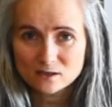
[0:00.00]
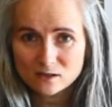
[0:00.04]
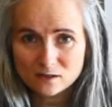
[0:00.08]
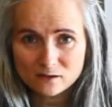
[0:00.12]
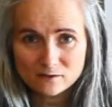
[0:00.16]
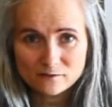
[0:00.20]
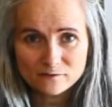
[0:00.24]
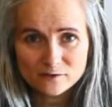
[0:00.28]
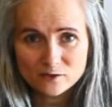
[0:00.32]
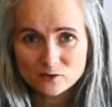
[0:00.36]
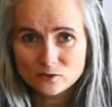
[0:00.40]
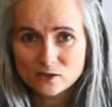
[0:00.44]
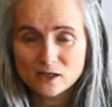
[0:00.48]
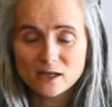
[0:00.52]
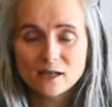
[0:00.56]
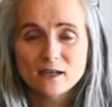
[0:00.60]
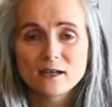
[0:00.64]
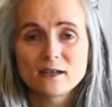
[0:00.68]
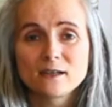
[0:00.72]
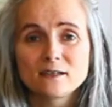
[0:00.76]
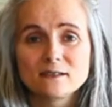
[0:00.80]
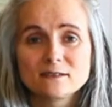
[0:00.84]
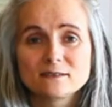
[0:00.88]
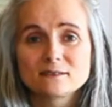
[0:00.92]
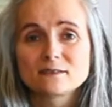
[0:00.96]
a few
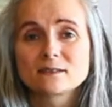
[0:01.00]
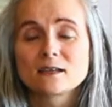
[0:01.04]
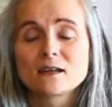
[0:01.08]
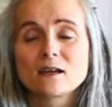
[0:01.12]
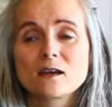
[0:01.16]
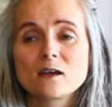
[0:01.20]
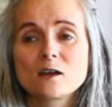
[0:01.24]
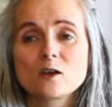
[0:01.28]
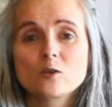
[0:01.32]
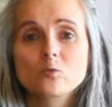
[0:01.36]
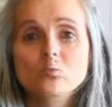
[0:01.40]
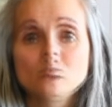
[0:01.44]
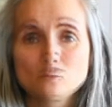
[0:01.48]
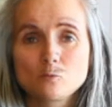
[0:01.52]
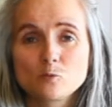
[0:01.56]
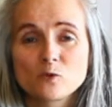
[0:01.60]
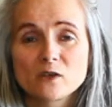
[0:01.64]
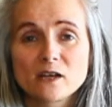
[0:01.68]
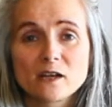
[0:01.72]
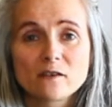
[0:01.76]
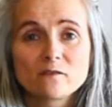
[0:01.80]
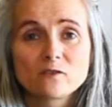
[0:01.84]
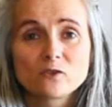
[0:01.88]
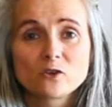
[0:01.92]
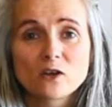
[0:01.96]
days.
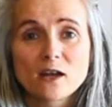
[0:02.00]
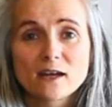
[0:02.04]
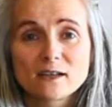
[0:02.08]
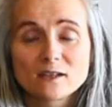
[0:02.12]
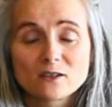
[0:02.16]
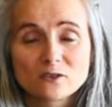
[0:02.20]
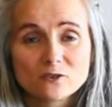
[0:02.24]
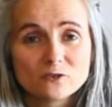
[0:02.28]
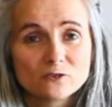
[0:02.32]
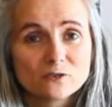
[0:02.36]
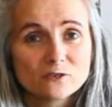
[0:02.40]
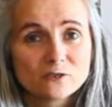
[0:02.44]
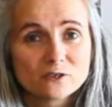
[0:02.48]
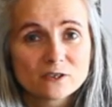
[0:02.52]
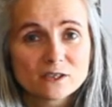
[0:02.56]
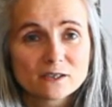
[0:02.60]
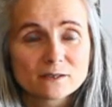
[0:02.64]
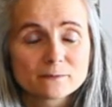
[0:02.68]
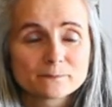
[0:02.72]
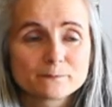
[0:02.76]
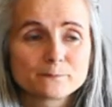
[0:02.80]
Whenever I cook,